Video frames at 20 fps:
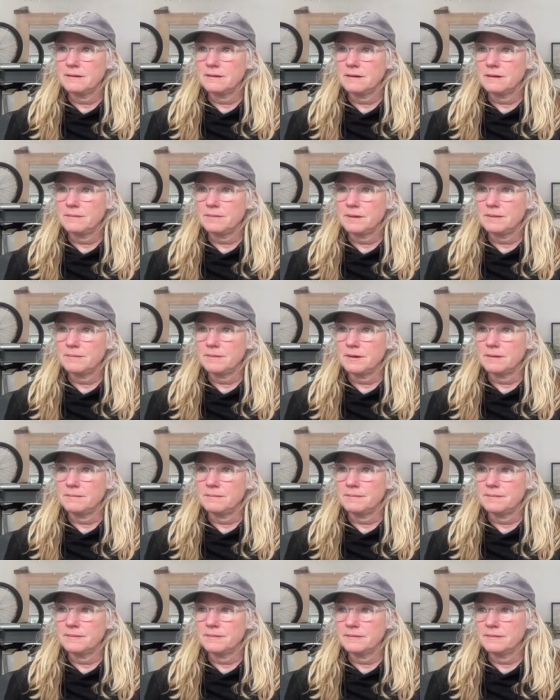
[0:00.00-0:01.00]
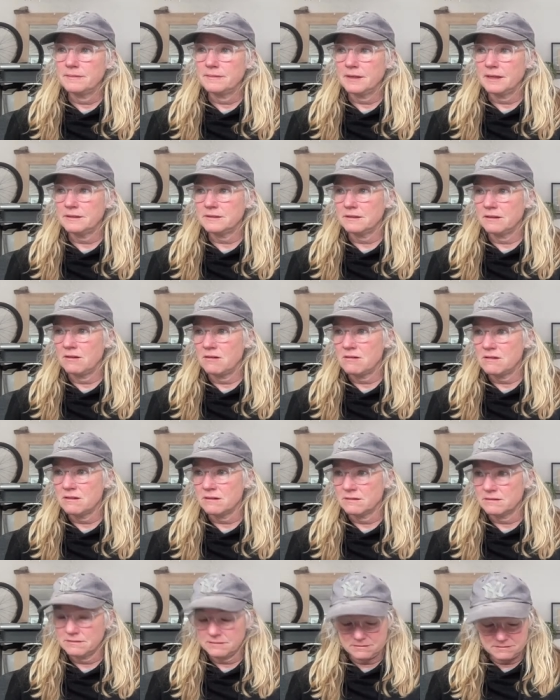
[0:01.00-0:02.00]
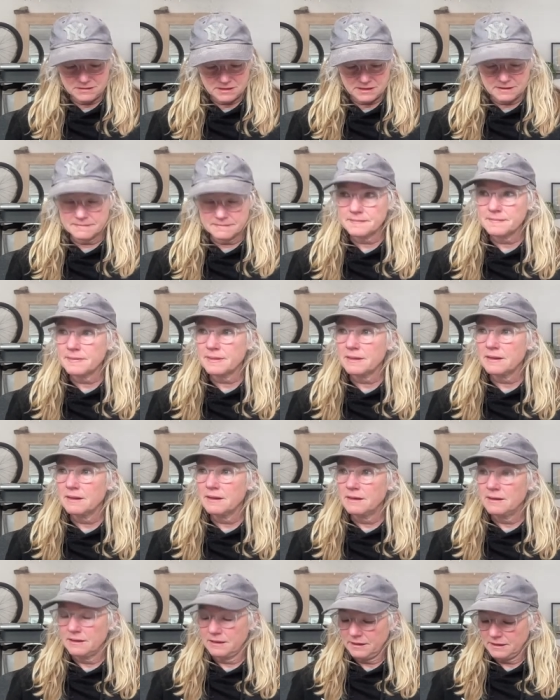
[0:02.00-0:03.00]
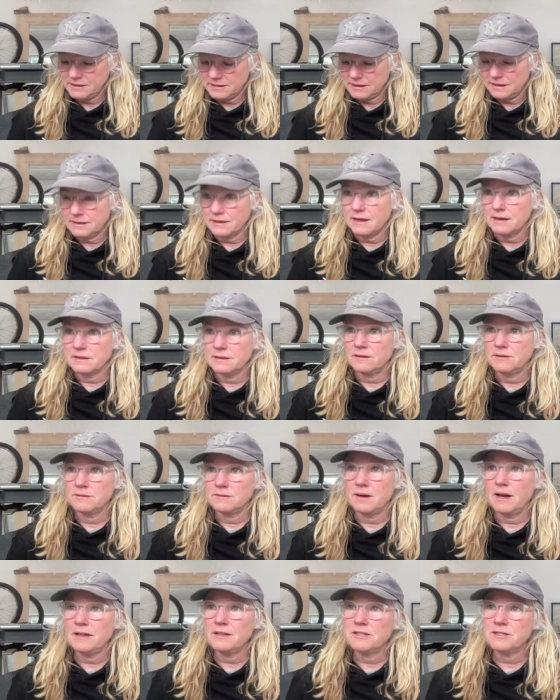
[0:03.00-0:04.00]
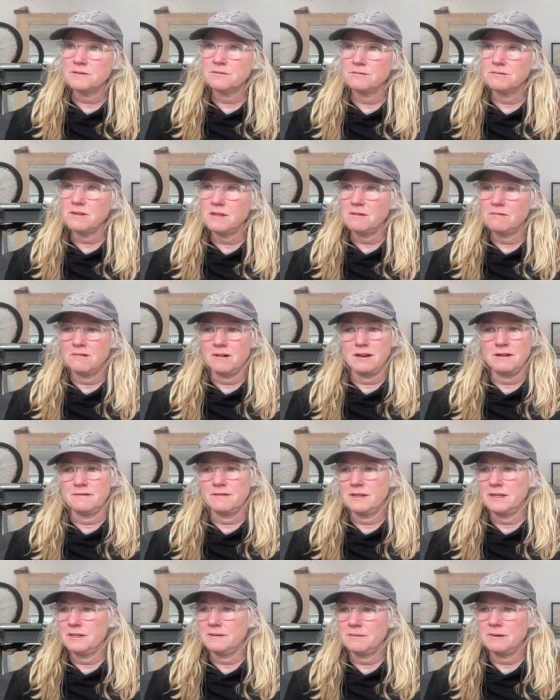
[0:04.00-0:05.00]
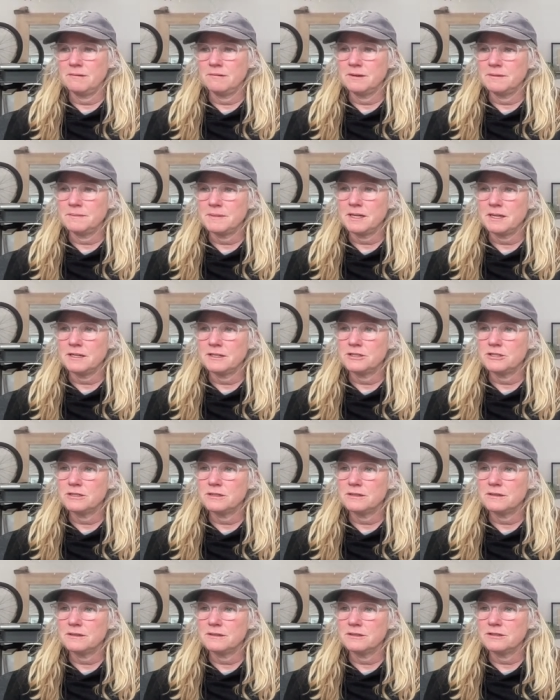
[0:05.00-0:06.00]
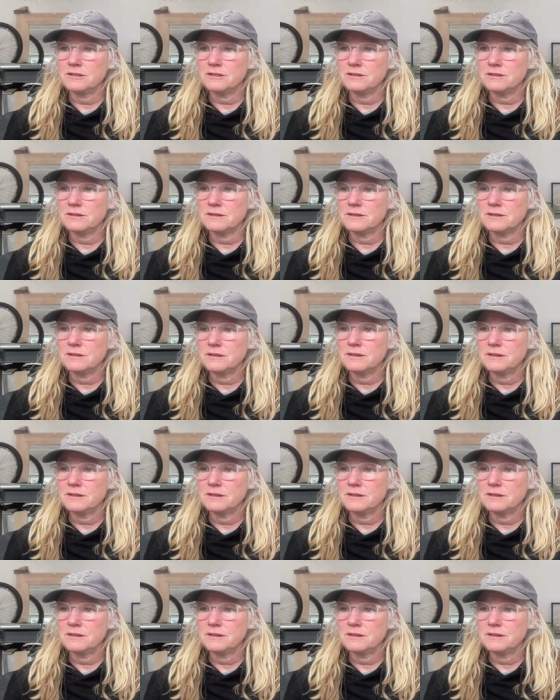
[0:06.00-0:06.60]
Up. That's long. Okay. I'd like to get that down to, I just really want everything to be one page. It's just,